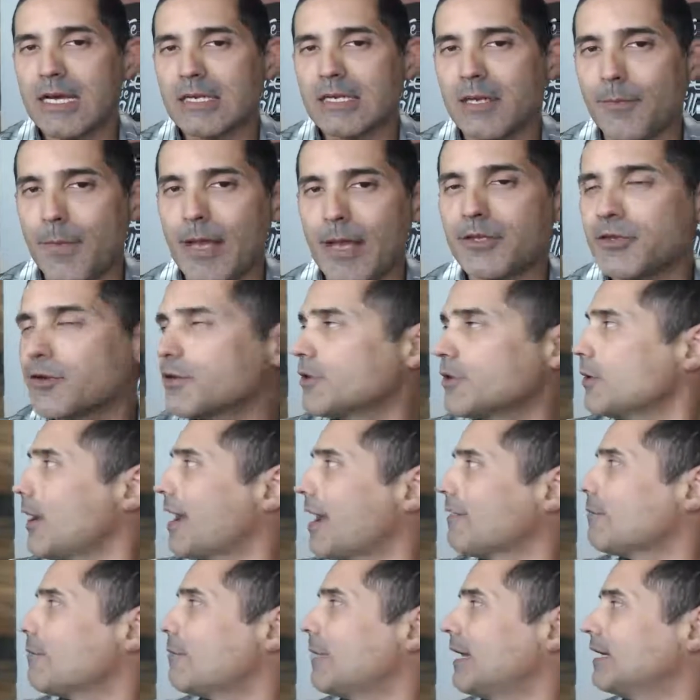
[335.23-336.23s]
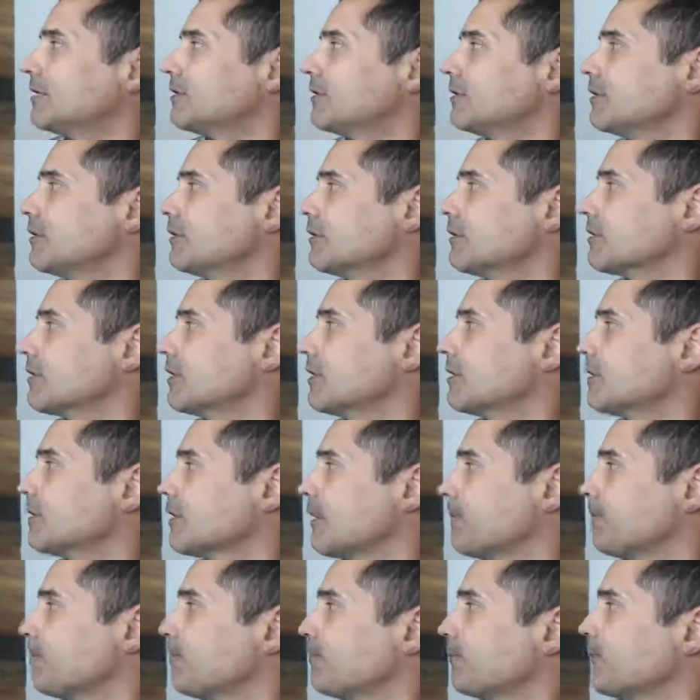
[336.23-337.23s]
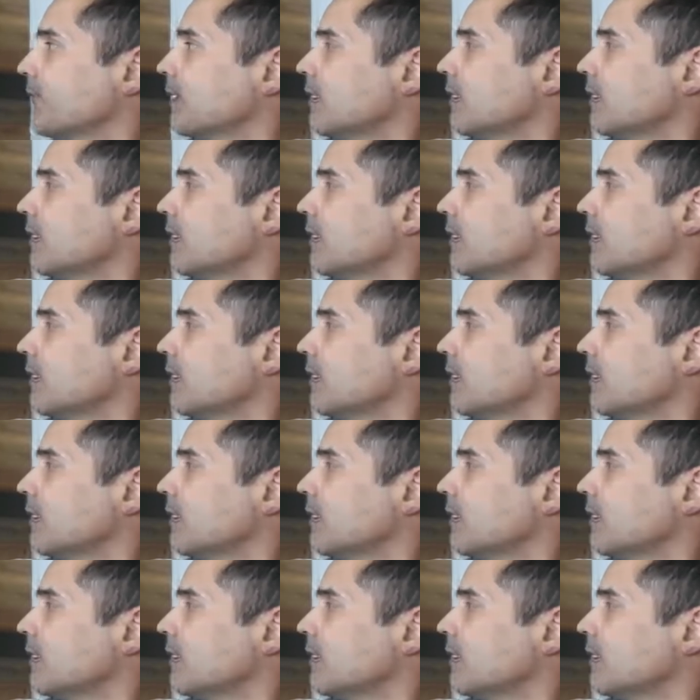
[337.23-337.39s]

to make sure that you have it baked into your system.